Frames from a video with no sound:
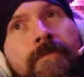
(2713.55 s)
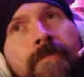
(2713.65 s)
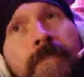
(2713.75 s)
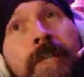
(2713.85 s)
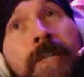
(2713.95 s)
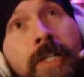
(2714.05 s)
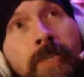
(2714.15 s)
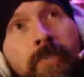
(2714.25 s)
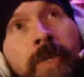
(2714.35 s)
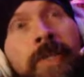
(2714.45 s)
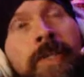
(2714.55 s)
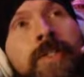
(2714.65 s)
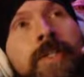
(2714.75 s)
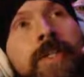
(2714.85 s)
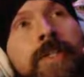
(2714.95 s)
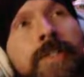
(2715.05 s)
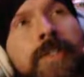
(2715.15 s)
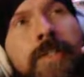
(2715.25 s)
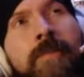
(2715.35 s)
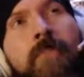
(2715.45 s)
the experiences
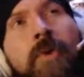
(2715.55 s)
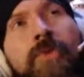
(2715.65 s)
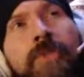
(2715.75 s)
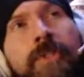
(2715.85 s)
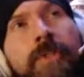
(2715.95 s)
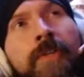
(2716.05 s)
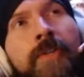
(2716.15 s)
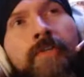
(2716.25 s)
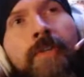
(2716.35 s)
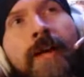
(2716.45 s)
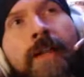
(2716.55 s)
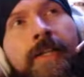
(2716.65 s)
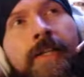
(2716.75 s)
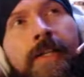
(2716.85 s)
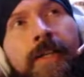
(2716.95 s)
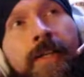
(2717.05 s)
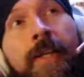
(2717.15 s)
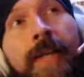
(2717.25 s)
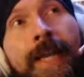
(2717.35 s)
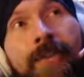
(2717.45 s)
and the emotions of this reality,
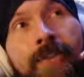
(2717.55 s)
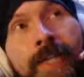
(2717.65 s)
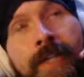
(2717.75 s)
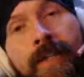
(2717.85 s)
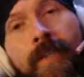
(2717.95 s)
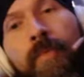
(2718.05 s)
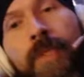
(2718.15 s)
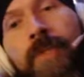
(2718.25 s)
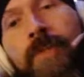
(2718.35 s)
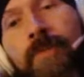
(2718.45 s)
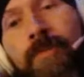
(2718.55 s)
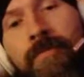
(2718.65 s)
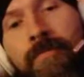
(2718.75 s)
and you take that with you,